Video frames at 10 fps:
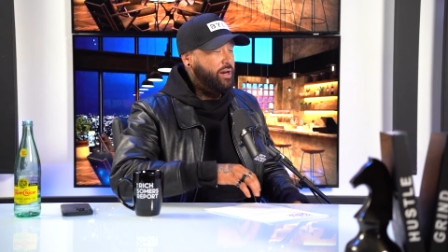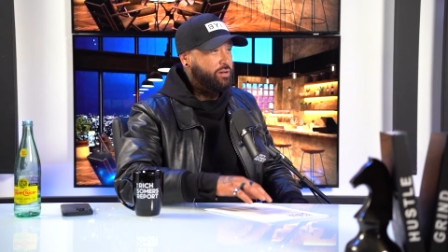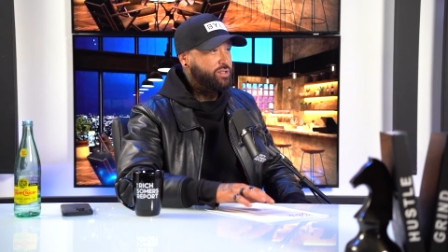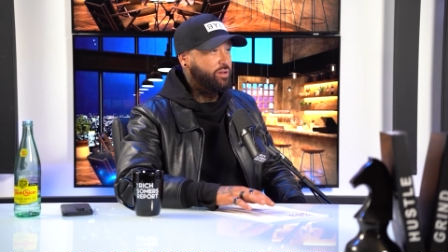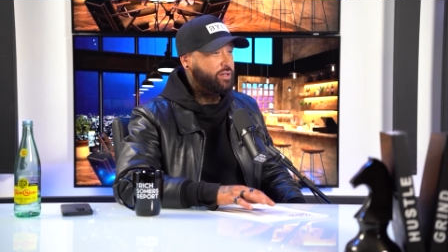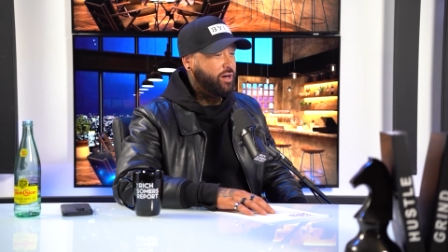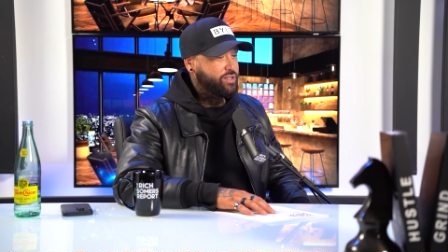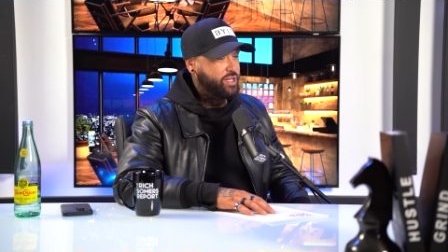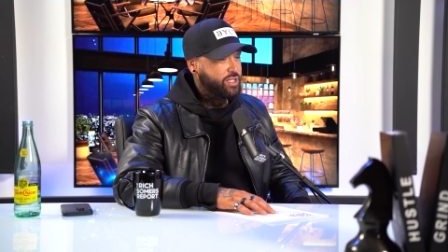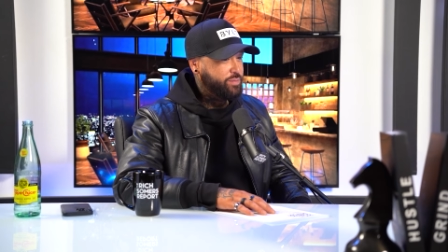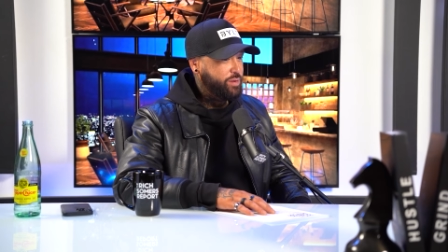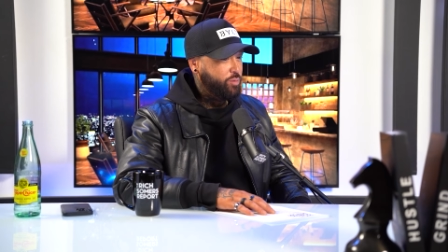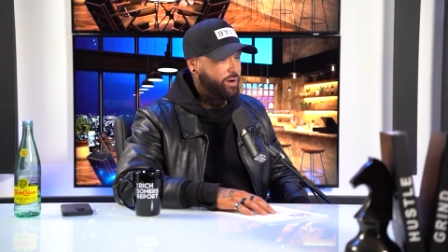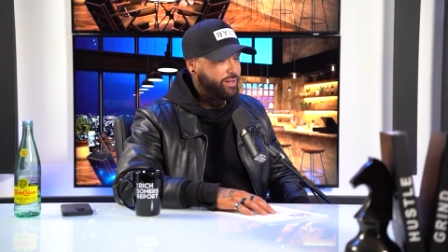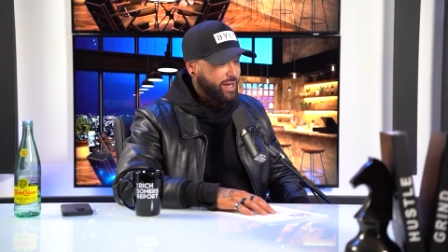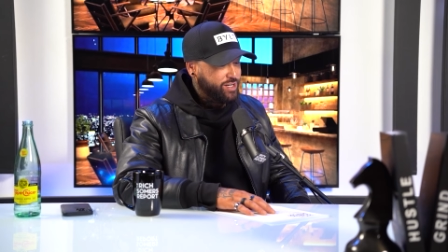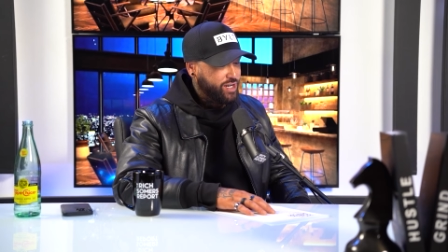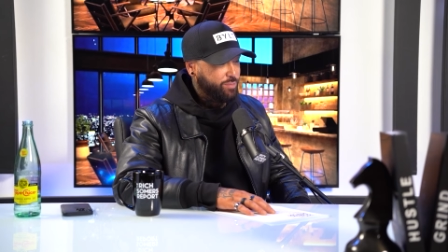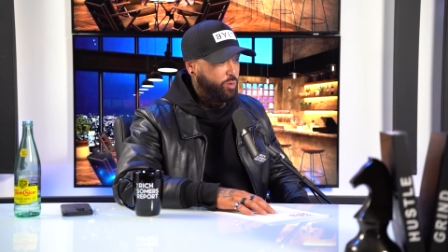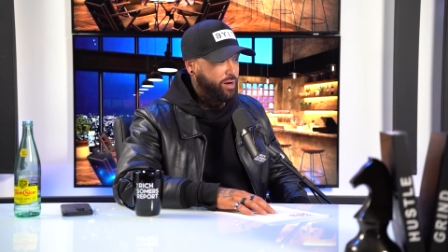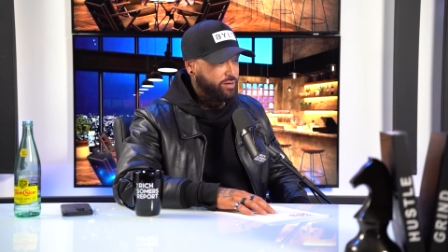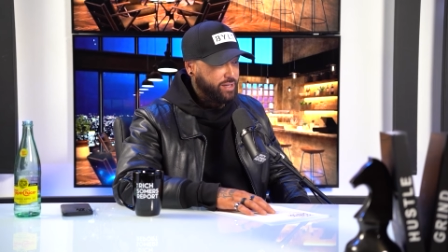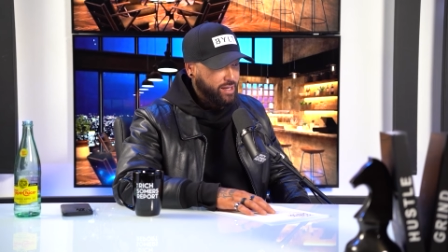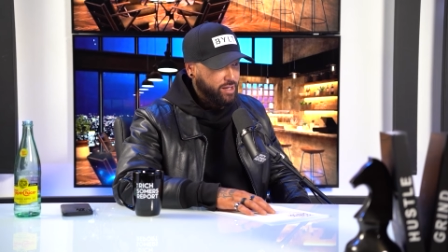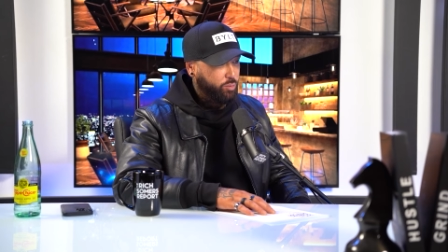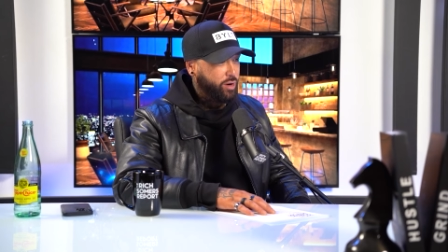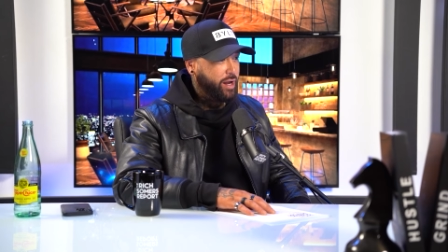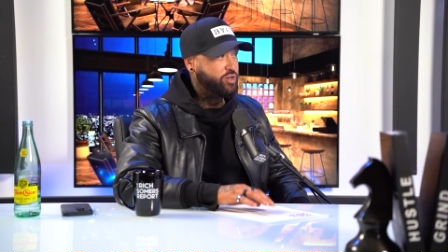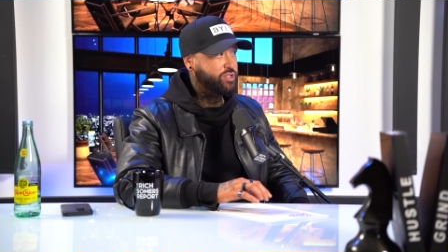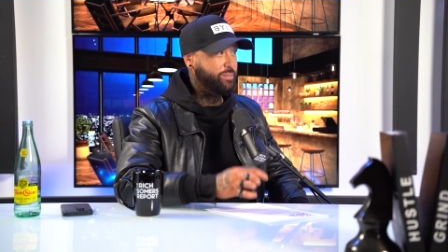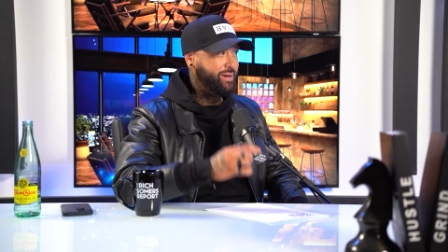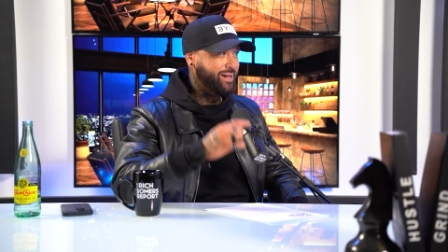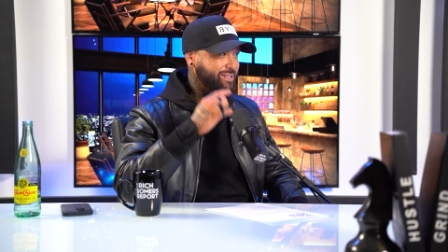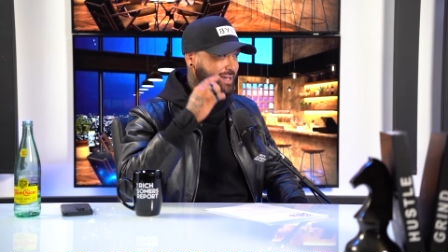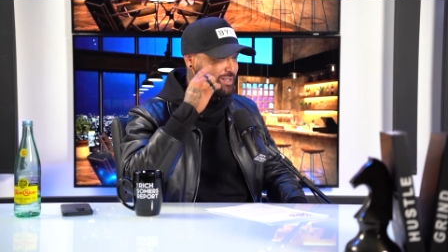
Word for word: And also the content's going to be more engaging and more entertaining and more interesting because